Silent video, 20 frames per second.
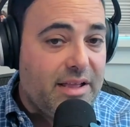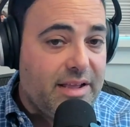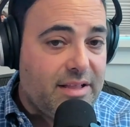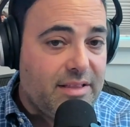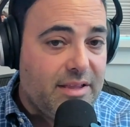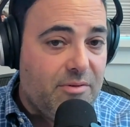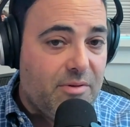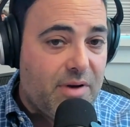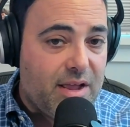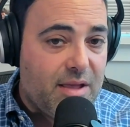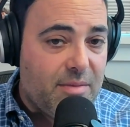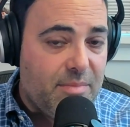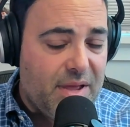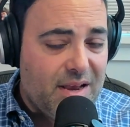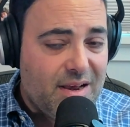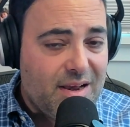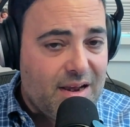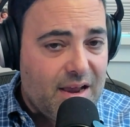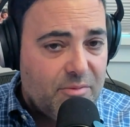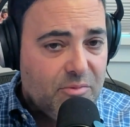likely
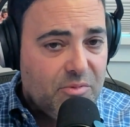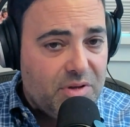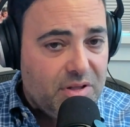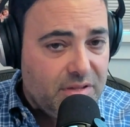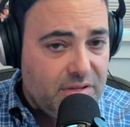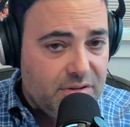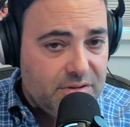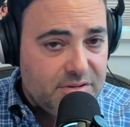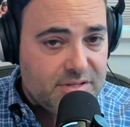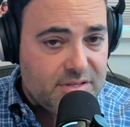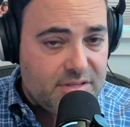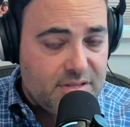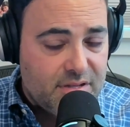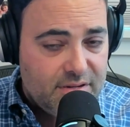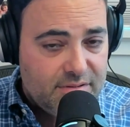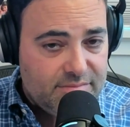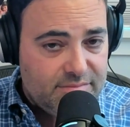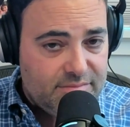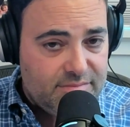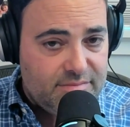recommend, and I will use
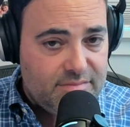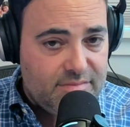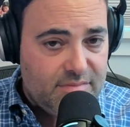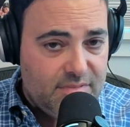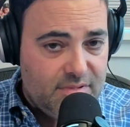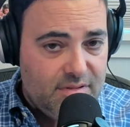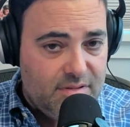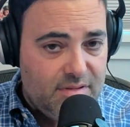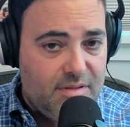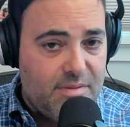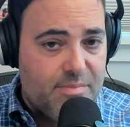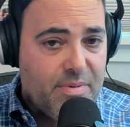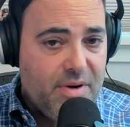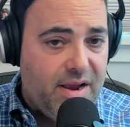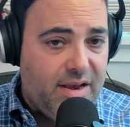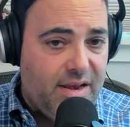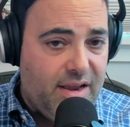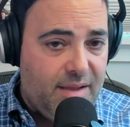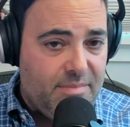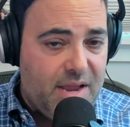the
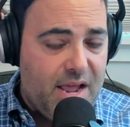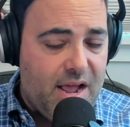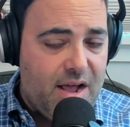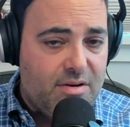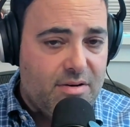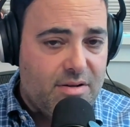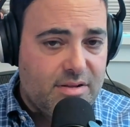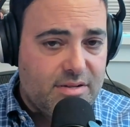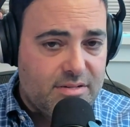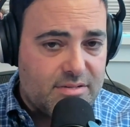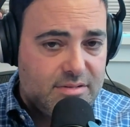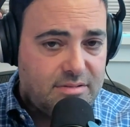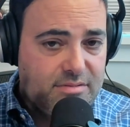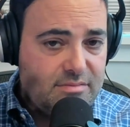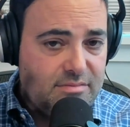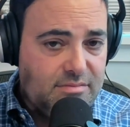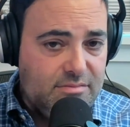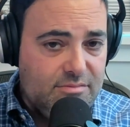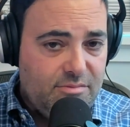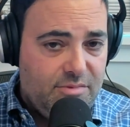brand name now because
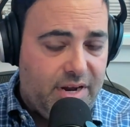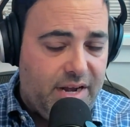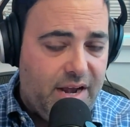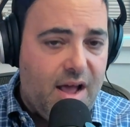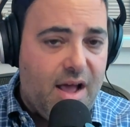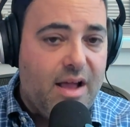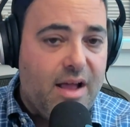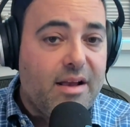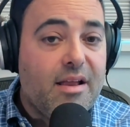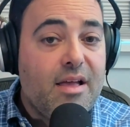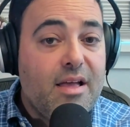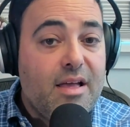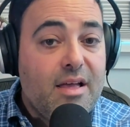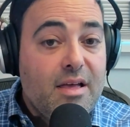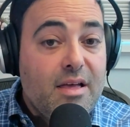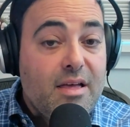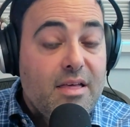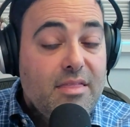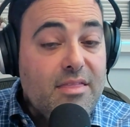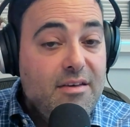why not?
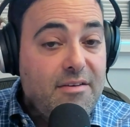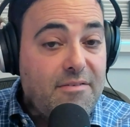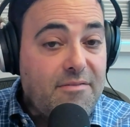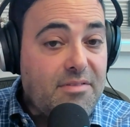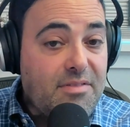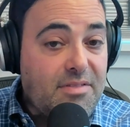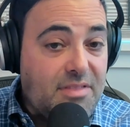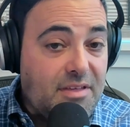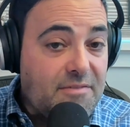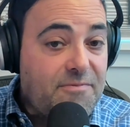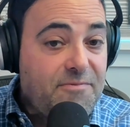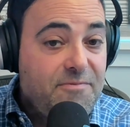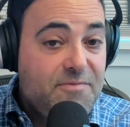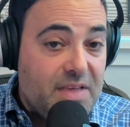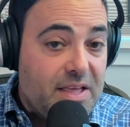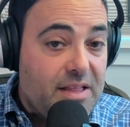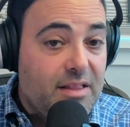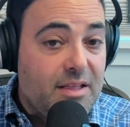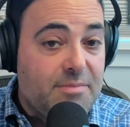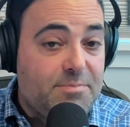The
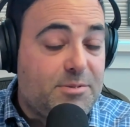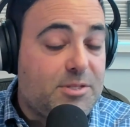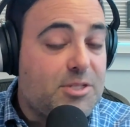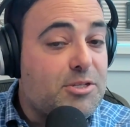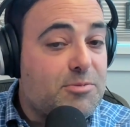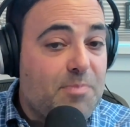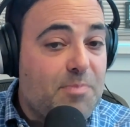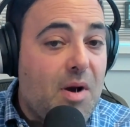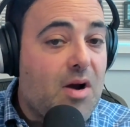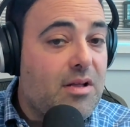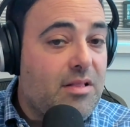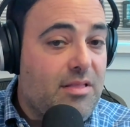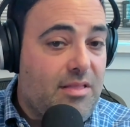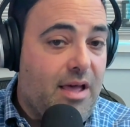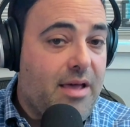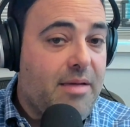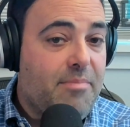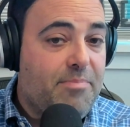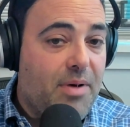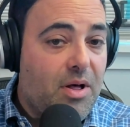Philips smart
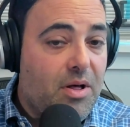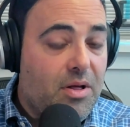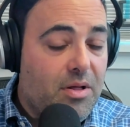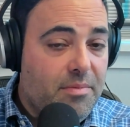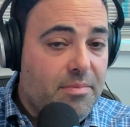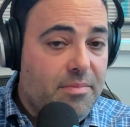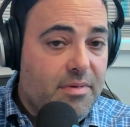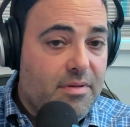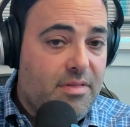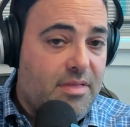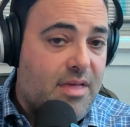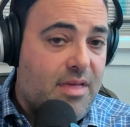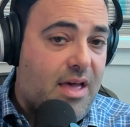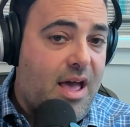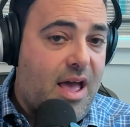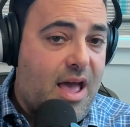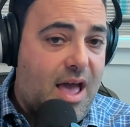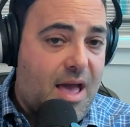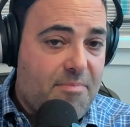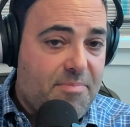light bulb
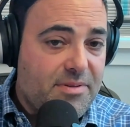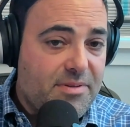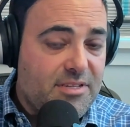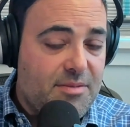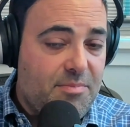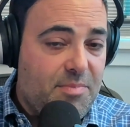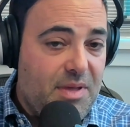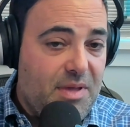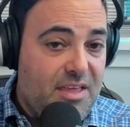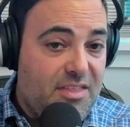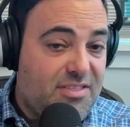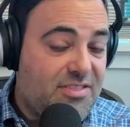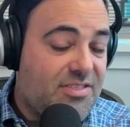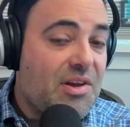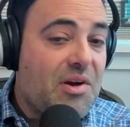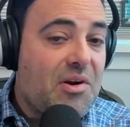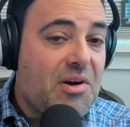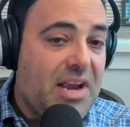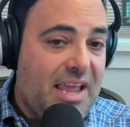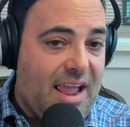that happens to be
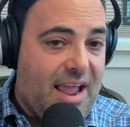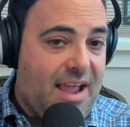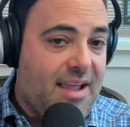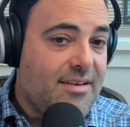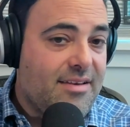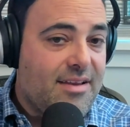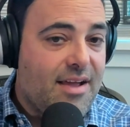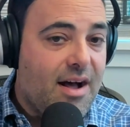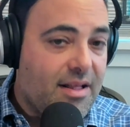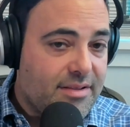$38.